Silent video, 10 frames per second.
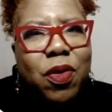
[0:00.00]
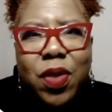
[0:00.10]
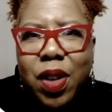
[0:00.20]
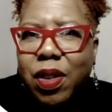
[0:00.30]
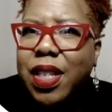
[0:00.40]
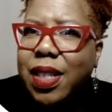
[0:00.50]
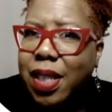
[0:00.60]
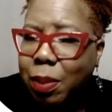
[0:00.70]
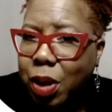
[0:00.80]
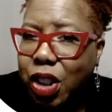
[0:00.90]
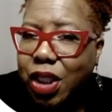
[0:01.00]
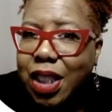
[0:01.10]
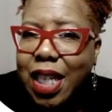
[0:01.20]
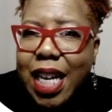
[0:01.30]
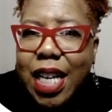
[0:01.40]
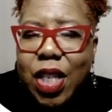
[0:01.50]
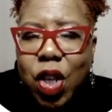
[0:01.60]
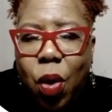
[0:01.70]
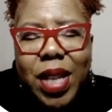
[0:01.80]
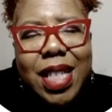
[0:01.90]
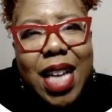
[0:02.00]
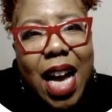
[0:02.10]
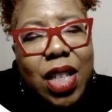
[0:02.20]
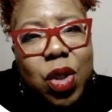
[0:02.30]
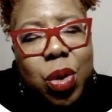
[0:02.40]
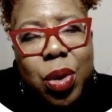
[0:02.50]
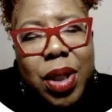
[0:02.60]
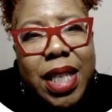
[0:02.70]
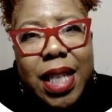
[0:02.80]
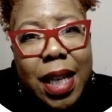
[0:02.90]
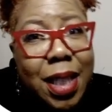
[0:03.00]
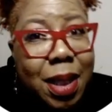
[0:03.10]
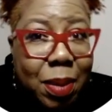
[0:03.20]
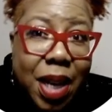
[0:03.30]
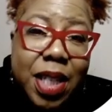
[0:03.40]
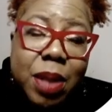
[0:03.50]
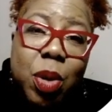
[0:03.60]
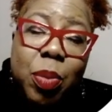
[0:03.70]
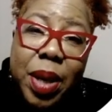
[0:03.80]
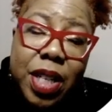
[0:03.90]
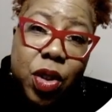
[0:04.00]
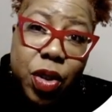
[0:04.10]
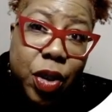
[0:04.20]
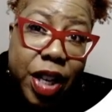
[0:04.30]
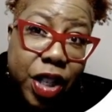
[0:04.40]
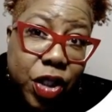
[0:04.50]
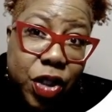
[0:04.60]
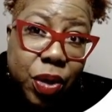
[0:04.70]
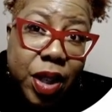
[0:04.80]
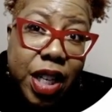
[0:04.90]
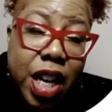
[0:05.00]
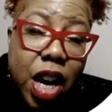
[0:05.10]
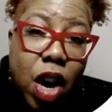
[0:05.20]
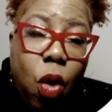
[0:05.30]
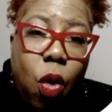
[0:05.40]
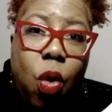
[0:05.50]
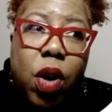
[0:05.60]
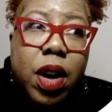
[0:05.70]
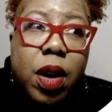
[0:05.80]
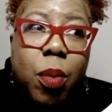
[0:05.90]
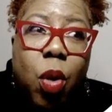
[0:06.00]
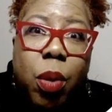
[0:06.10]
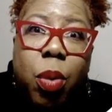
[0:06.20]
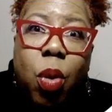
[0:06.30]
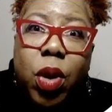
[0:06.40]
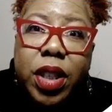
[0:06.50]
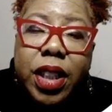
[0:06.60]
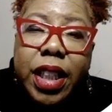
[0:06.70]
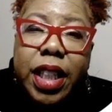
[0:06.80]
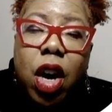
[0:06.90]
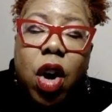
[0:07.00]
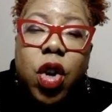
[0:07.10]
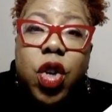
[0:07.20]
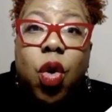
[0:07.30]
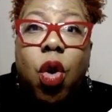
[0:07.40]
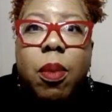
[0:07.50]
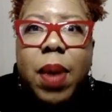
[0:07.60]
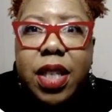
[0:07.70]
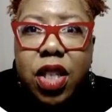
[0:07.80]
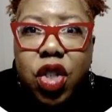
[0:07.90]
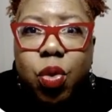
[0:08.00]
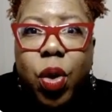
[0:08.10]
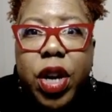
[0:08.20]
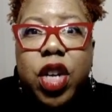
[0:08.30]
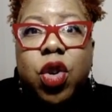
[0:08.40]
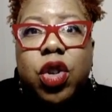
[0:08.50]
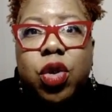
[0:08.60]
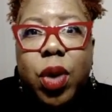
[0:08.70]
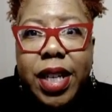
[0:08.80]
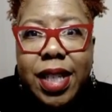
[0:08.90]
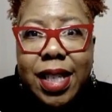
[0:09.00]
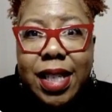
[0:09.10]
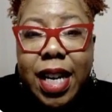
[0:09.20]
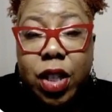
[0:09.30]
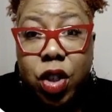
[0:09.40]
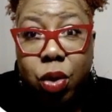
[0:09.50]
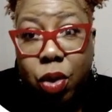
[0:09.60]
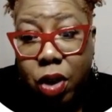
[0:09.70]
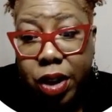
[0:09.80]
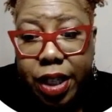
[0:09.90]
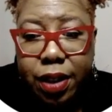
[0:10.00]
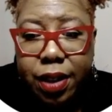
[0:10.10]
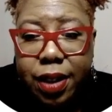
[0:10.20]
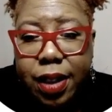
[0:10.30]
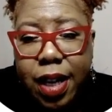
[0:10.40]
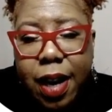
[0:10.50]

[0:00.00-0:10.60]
very similar. So it's not truly customizable based on your industry or, more importantly, your message, what you're trying to say to your audience.